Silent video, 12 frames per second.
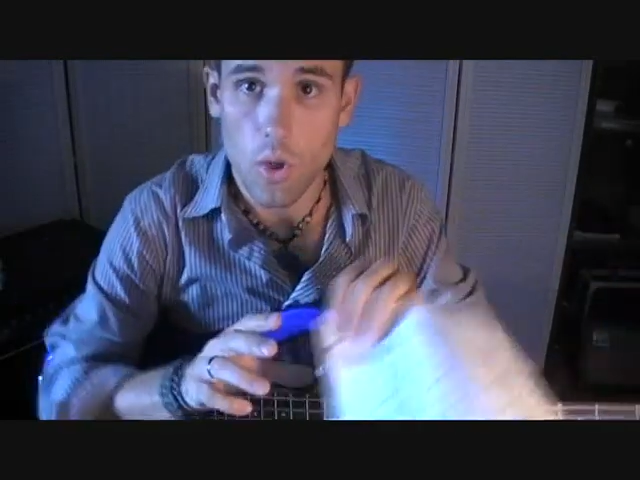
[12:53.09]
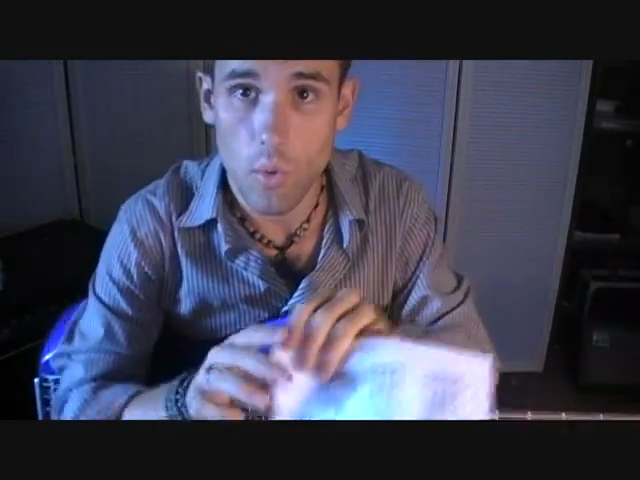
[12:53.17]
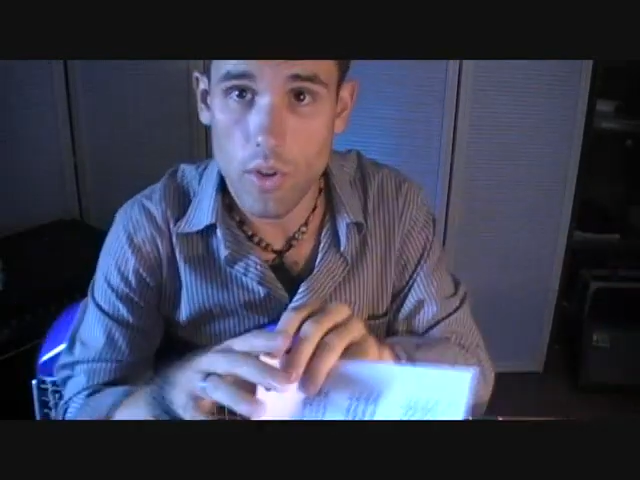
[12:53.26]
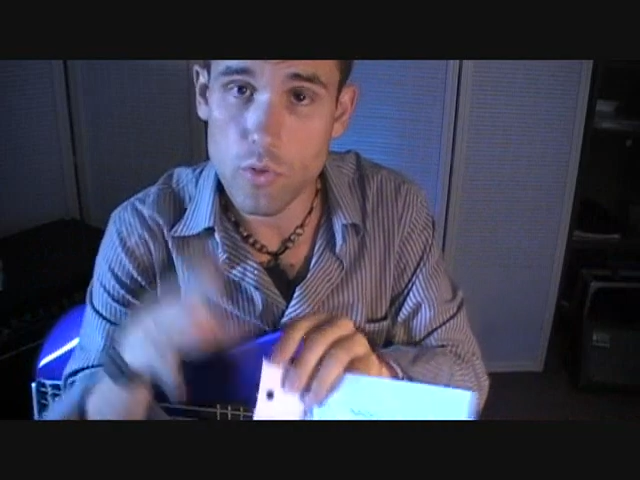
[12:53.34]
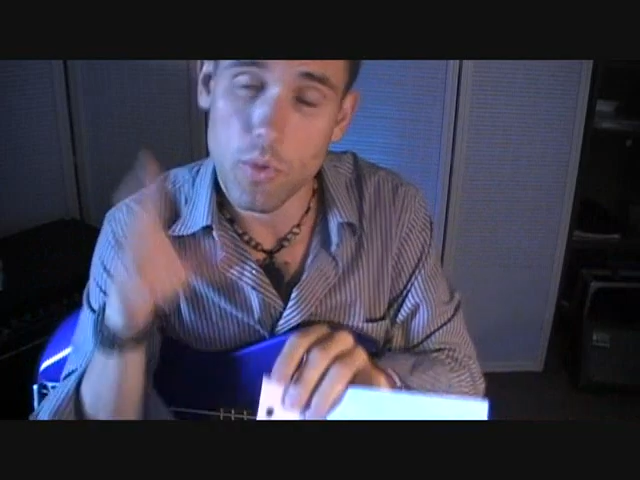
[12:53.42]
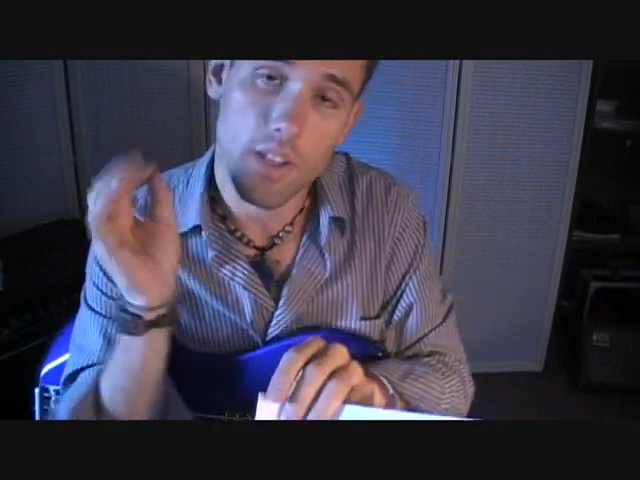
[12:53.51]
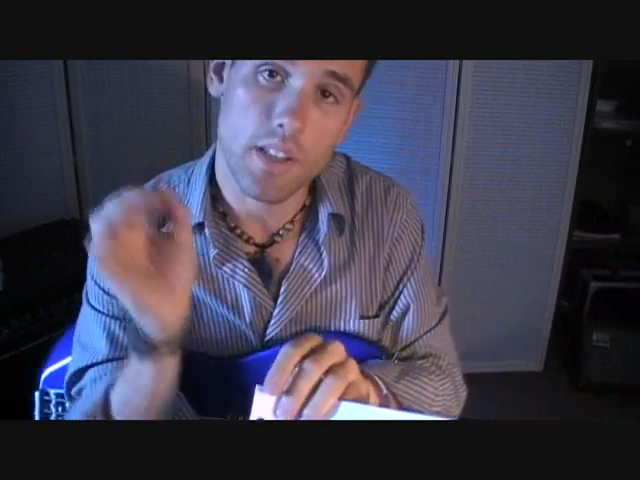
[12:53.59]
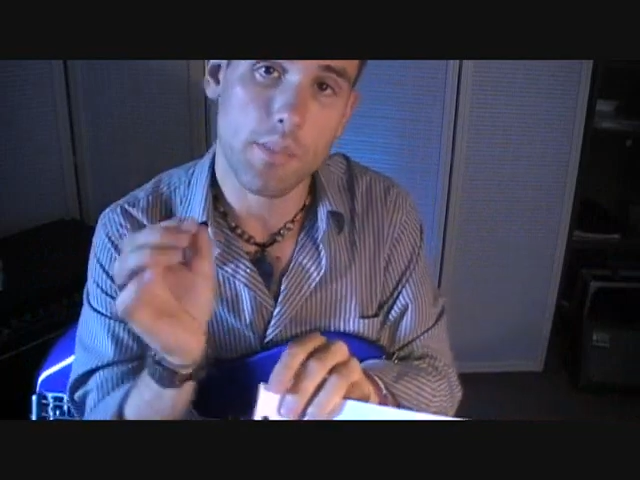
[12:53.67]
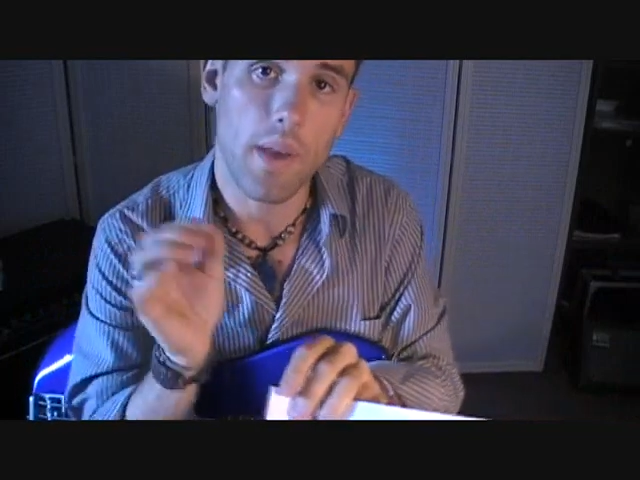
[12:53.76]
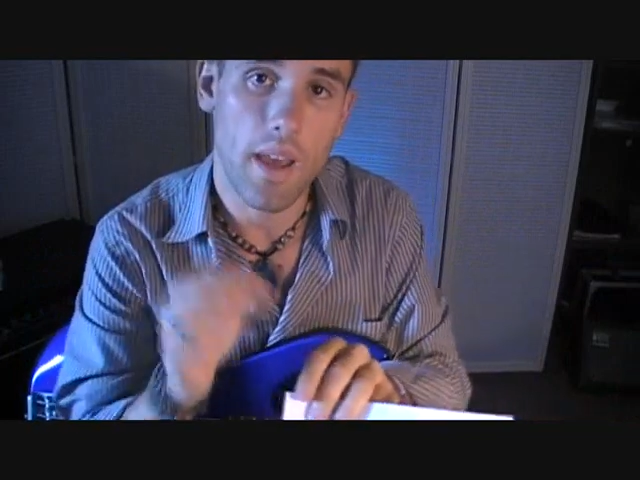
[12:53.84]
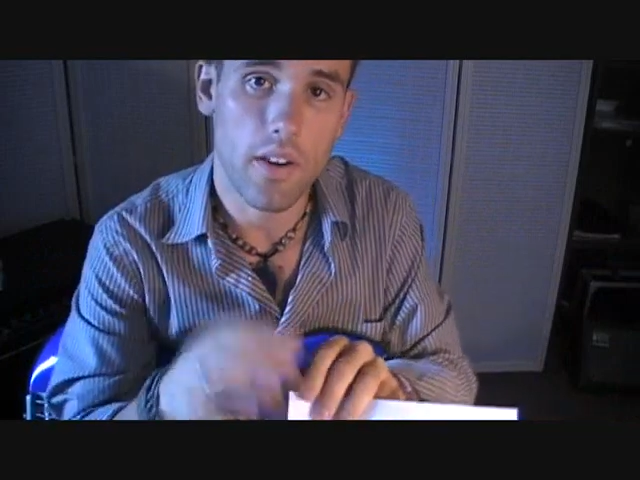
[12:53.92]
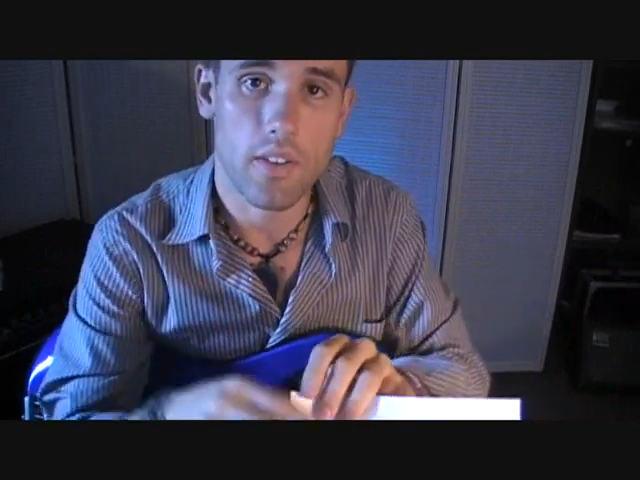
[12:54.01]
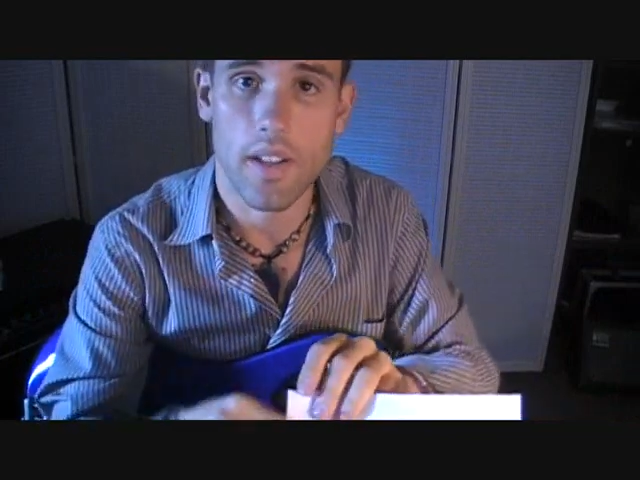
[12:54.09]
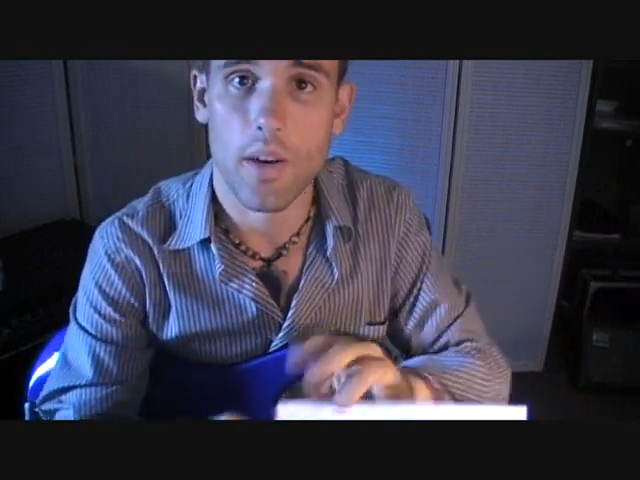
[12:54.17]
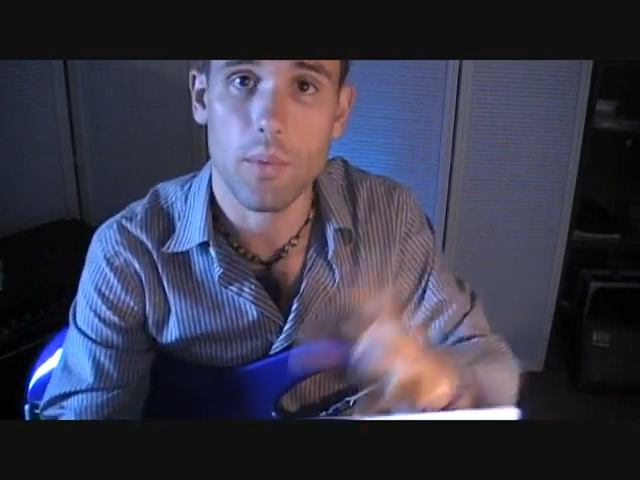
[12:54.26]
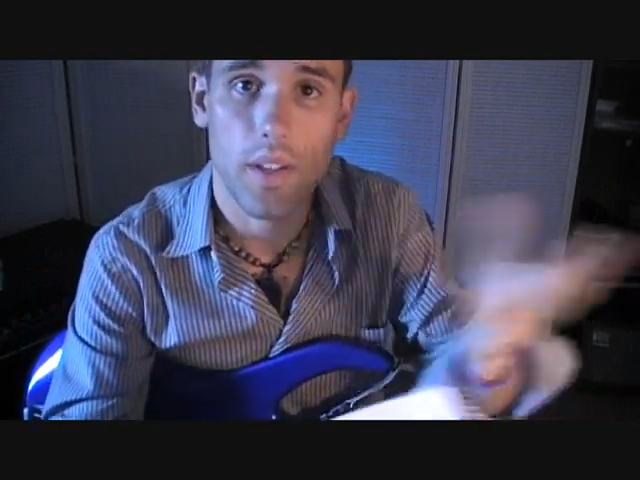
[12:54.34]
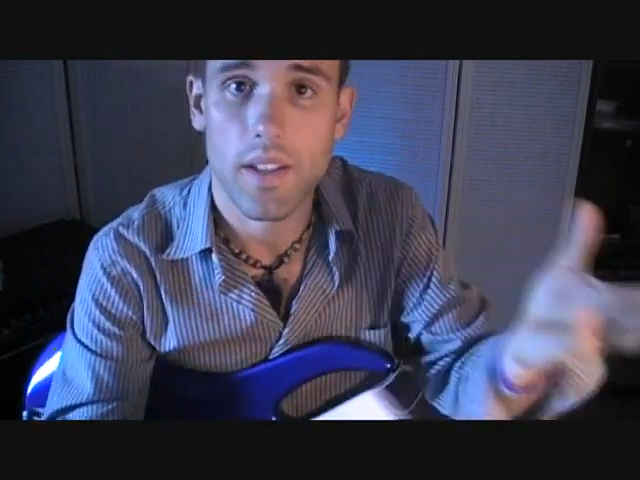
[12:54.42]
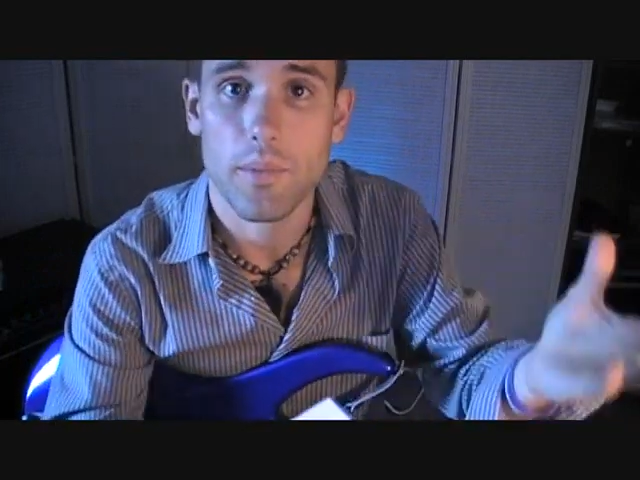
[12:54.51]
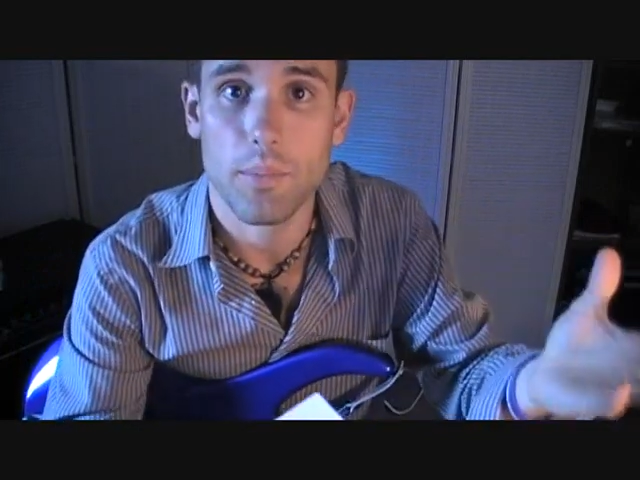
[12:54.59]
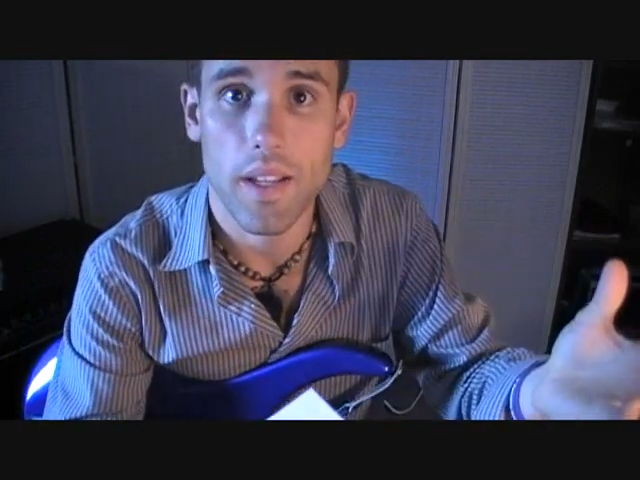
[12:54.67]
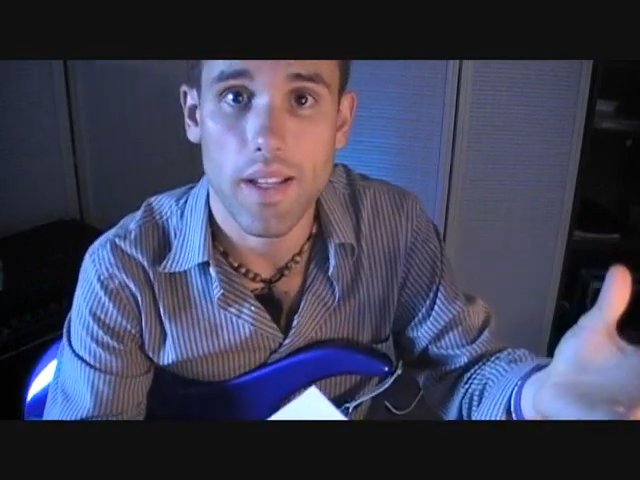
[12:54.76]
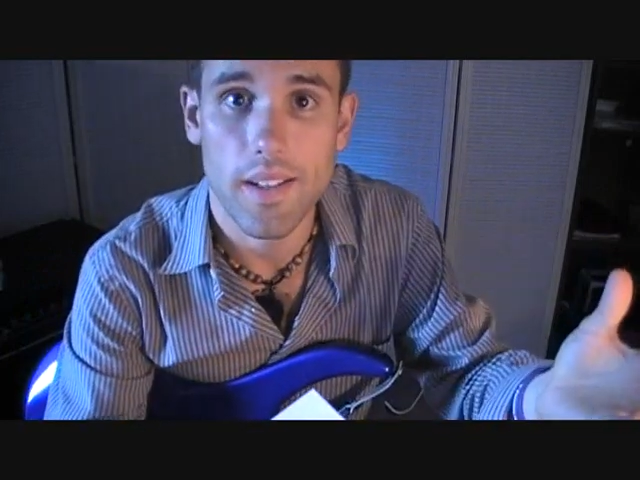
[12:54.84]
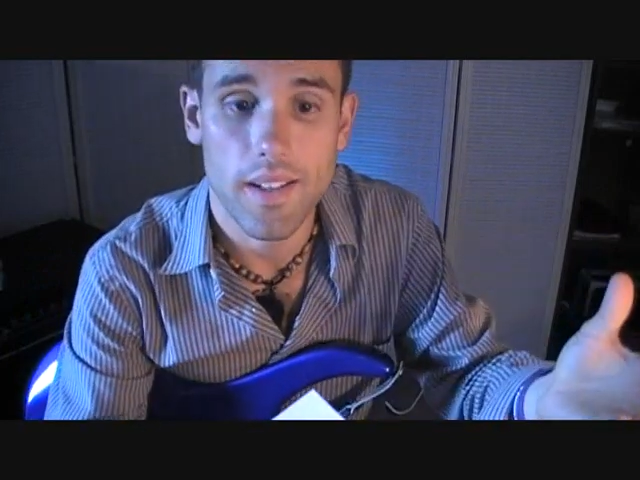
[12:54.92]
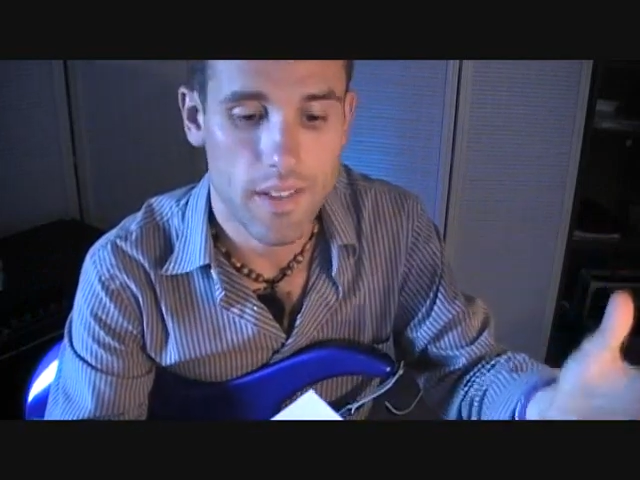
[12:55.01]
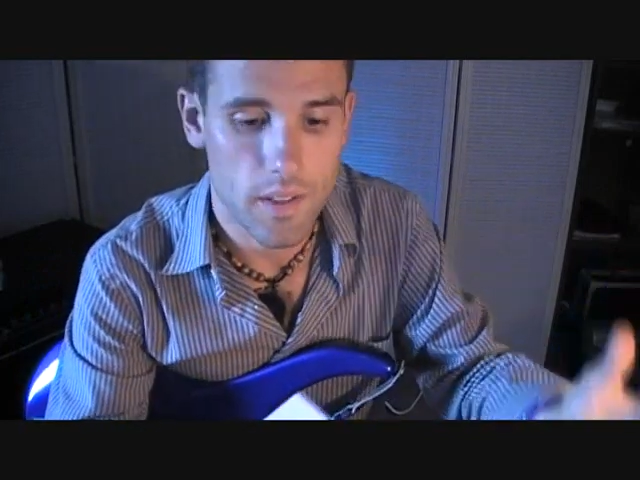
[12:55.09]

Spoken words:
Once we get the pattern down, we can play in any